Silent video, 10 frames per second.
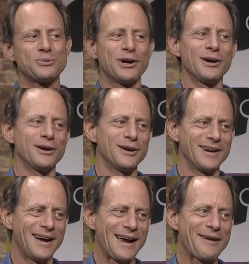
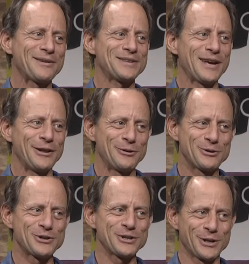where I have to say there
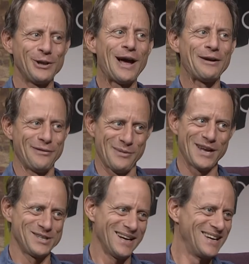was just a lot of
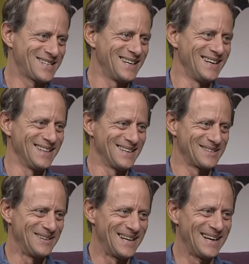imagination in
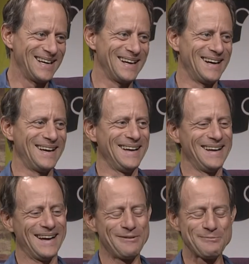this one. I, I,
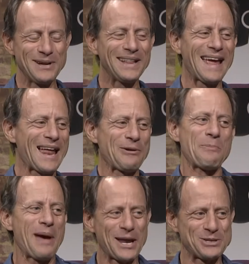I, really had to
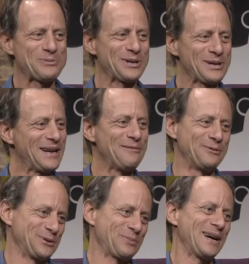imagine what an
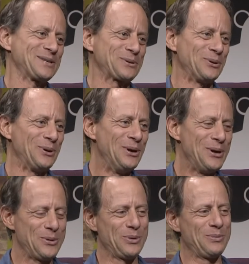evil spy school
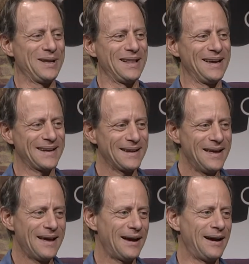would be like.
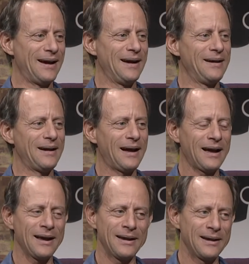Uh,
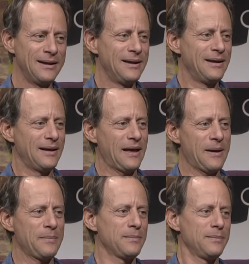I
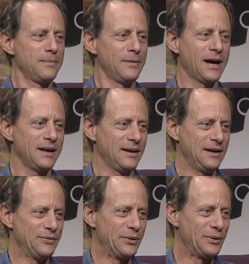am not
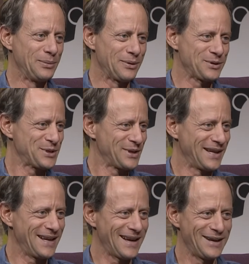evil
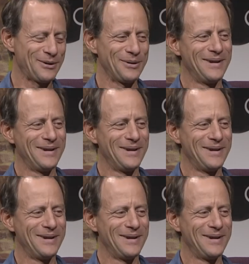personally. I don't,